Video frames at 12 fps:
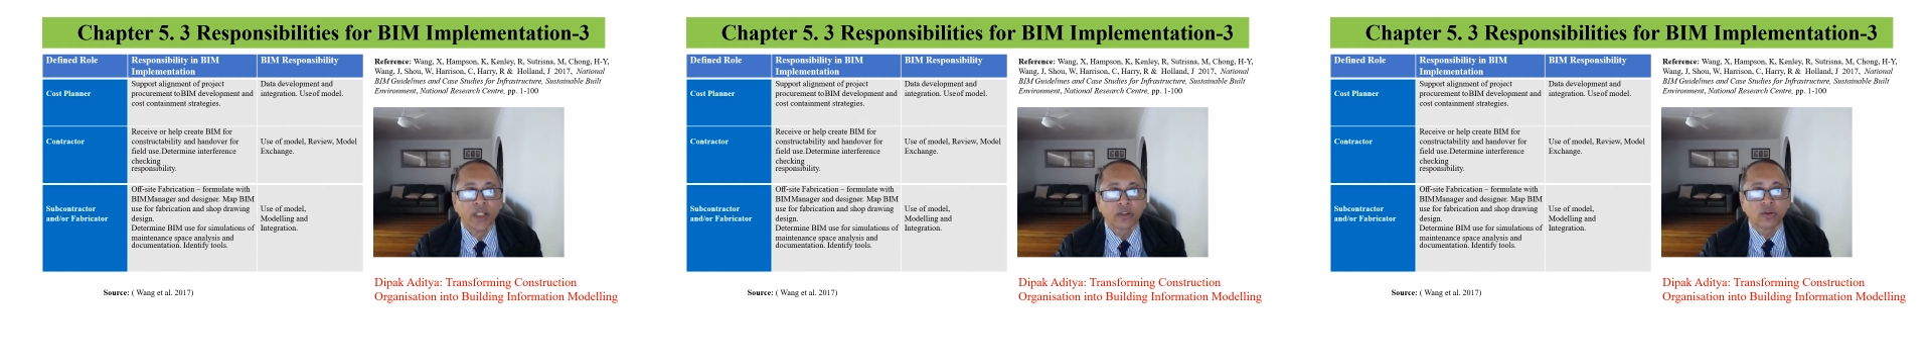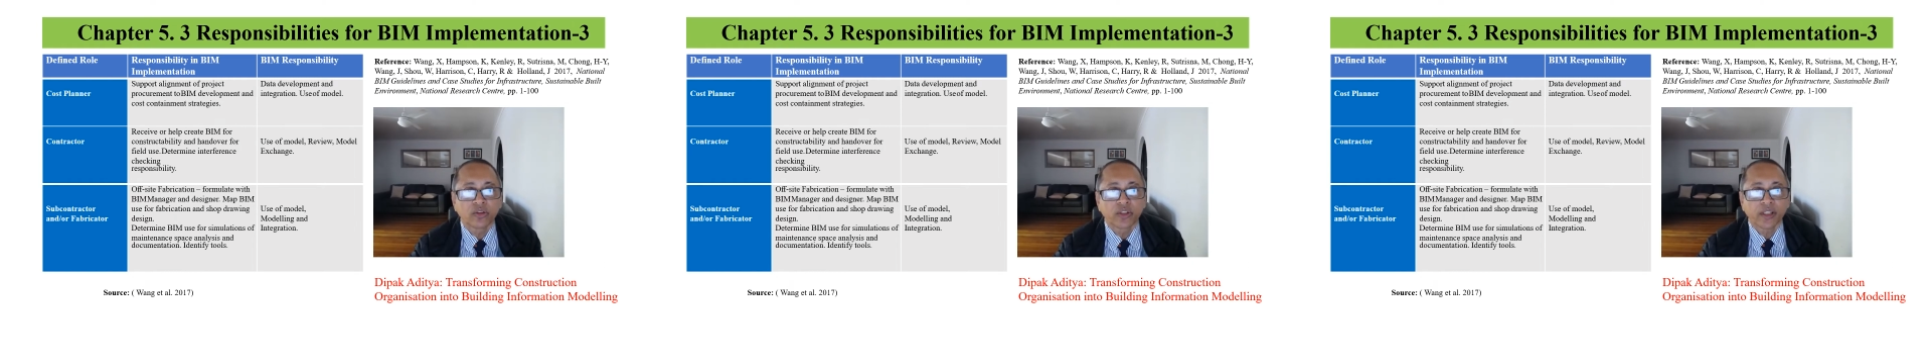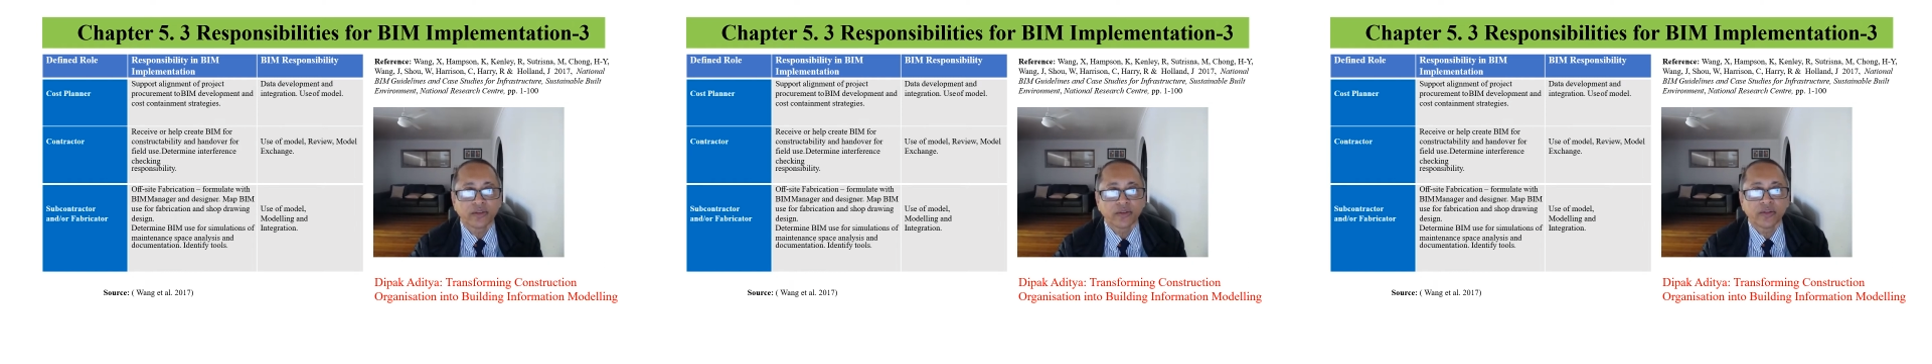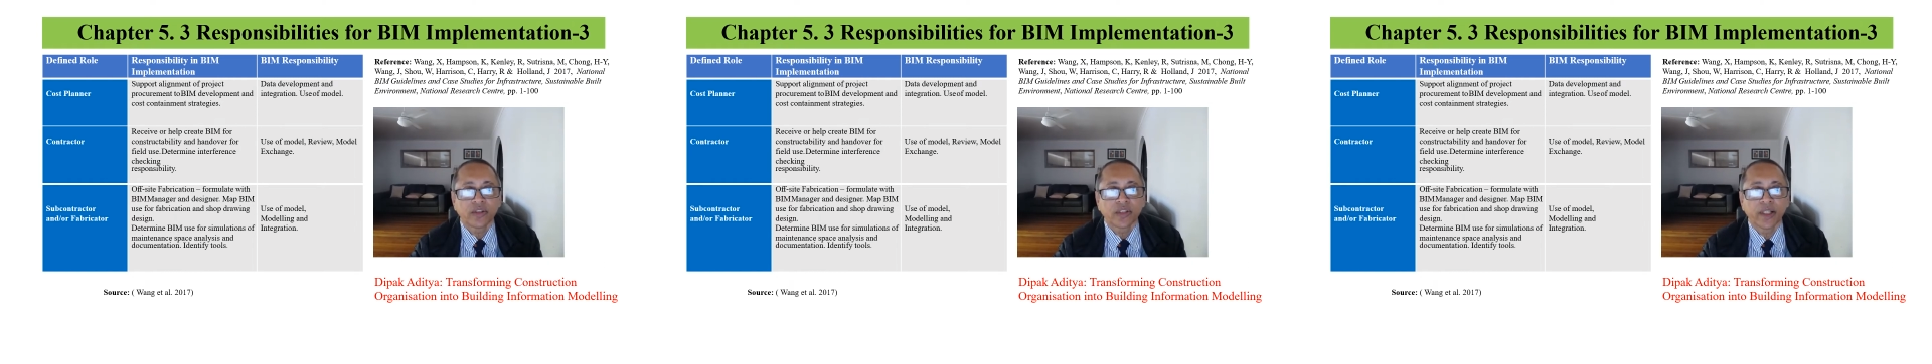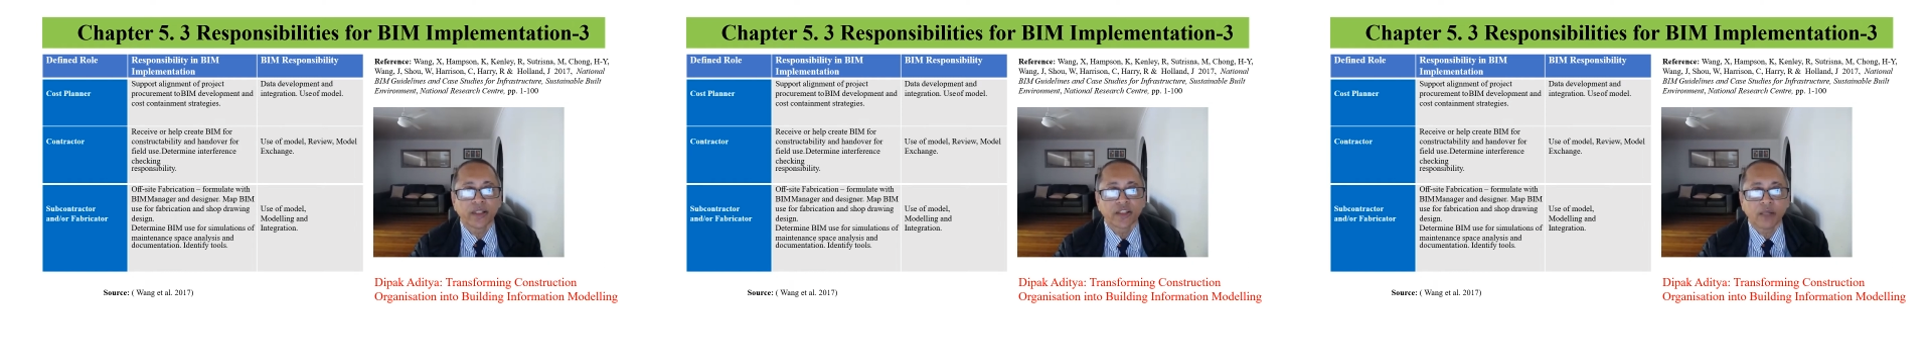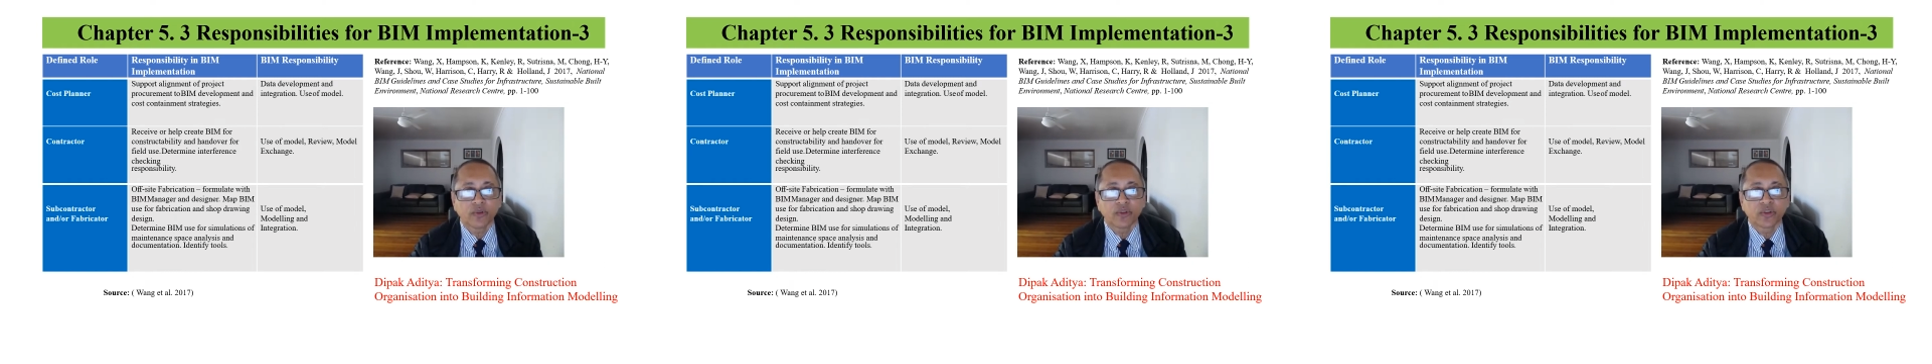Contractors and
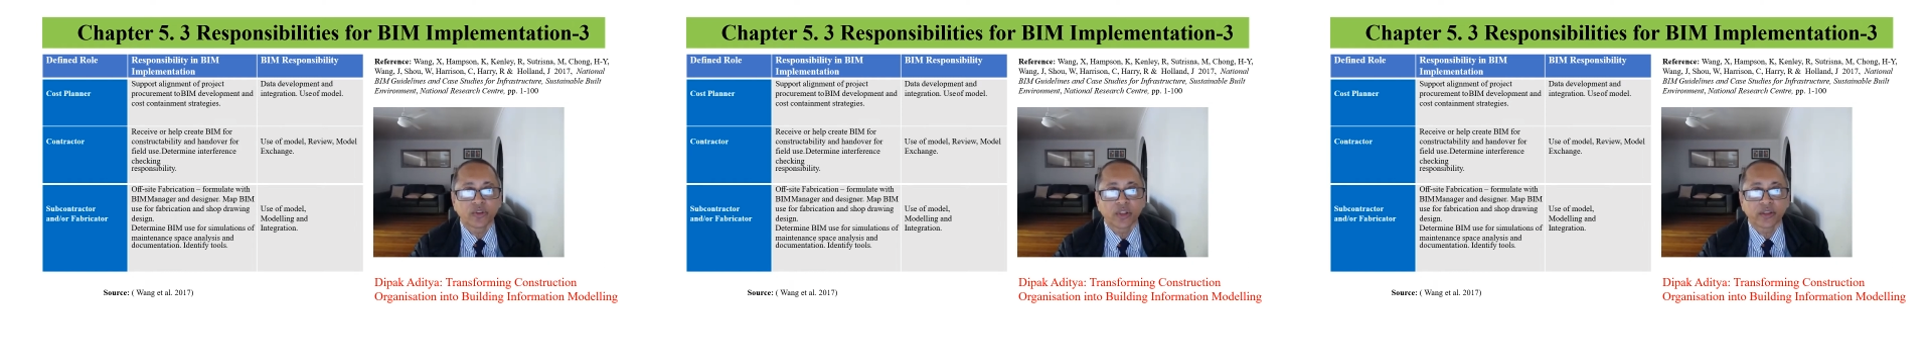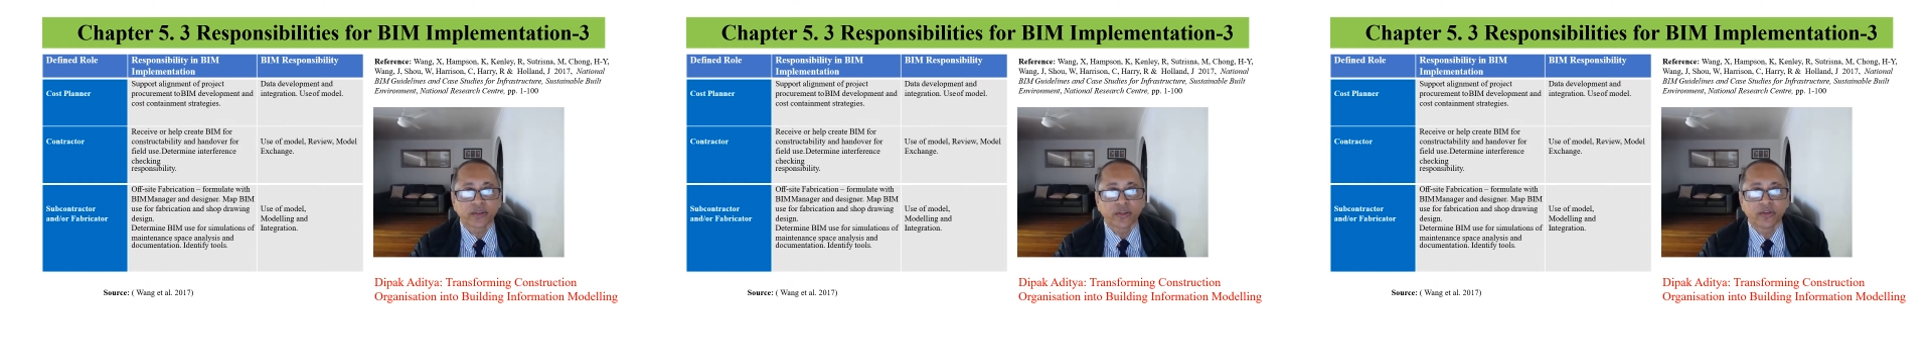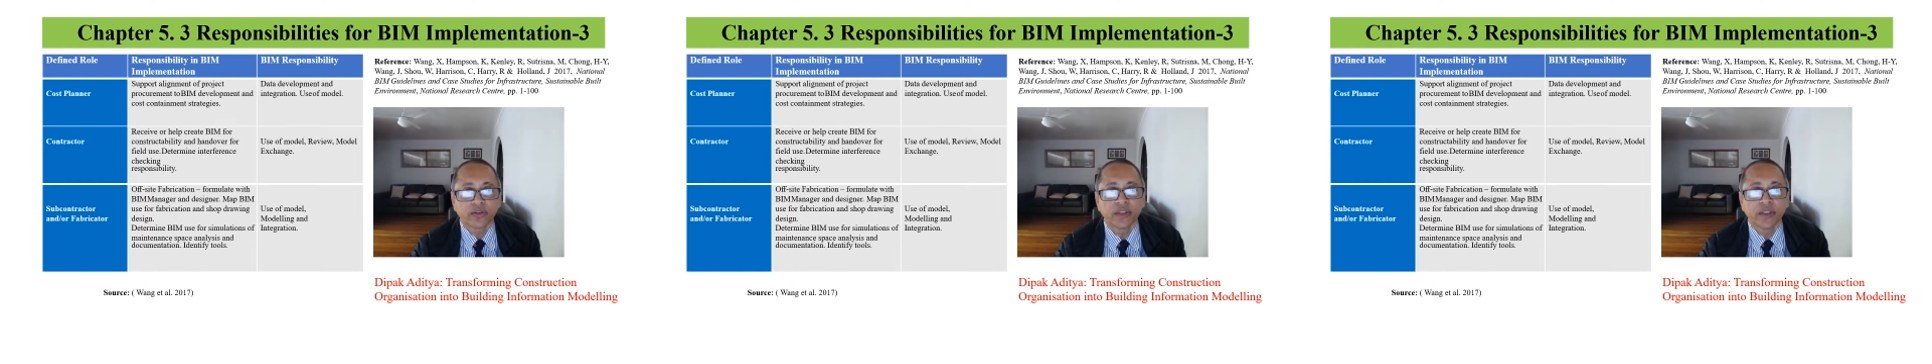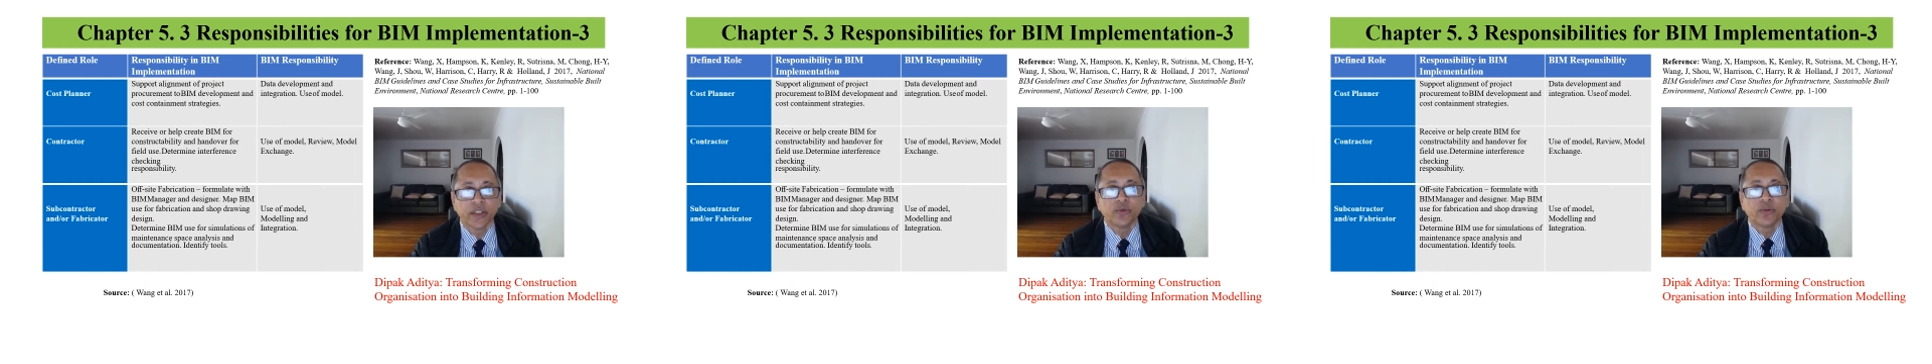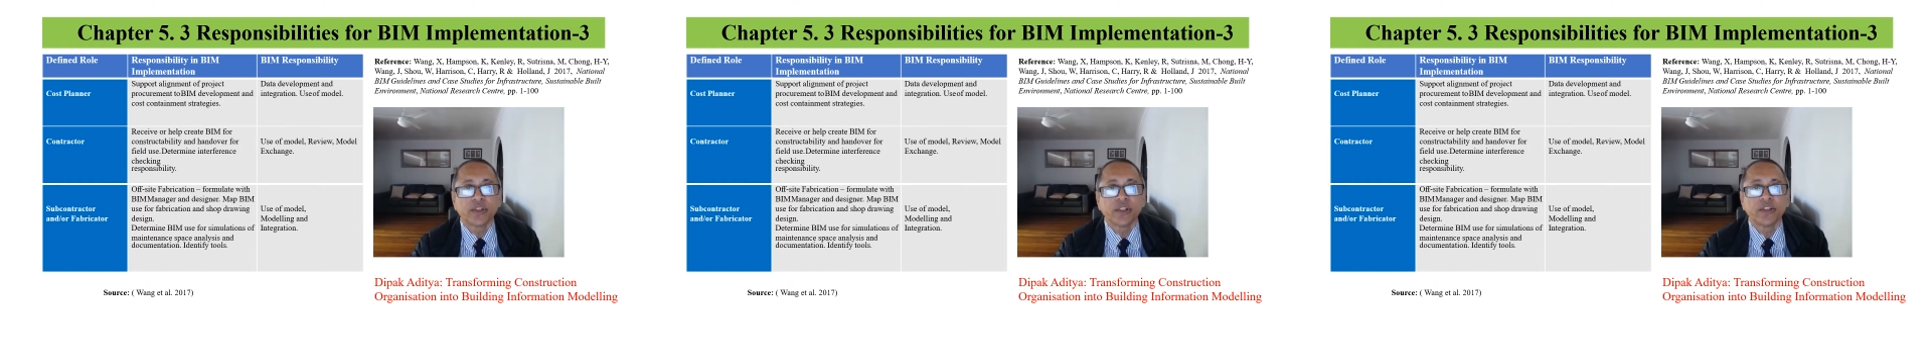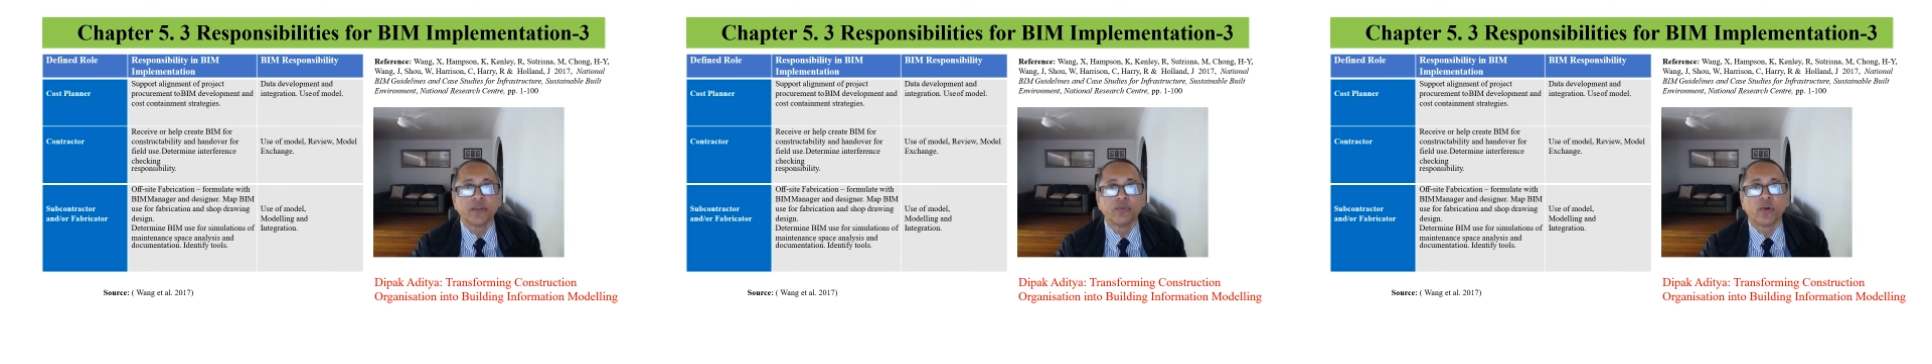subcontractors uses
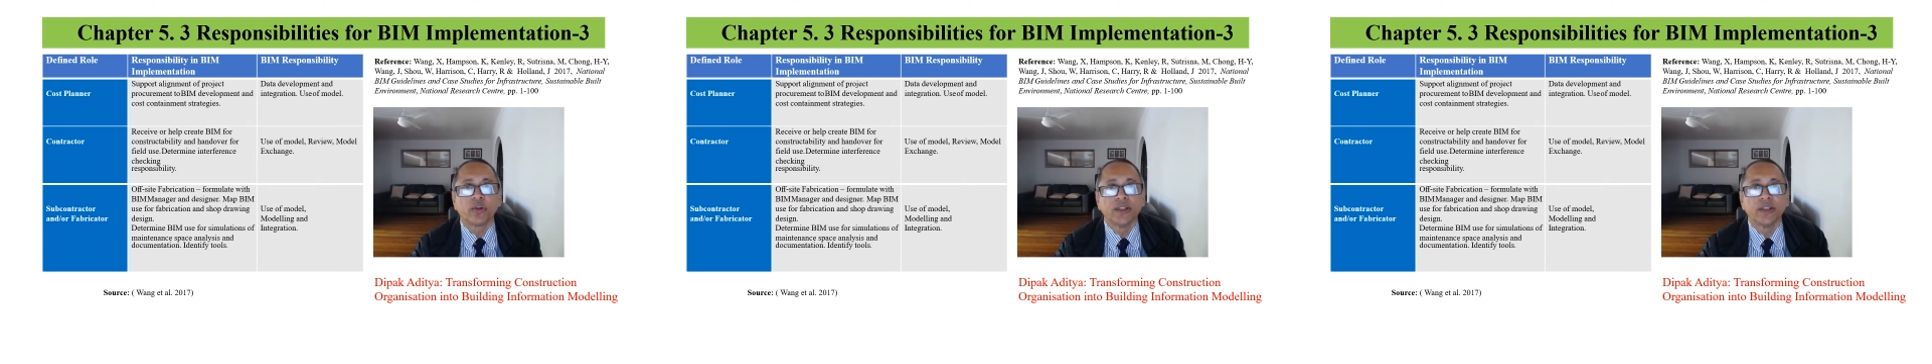the model.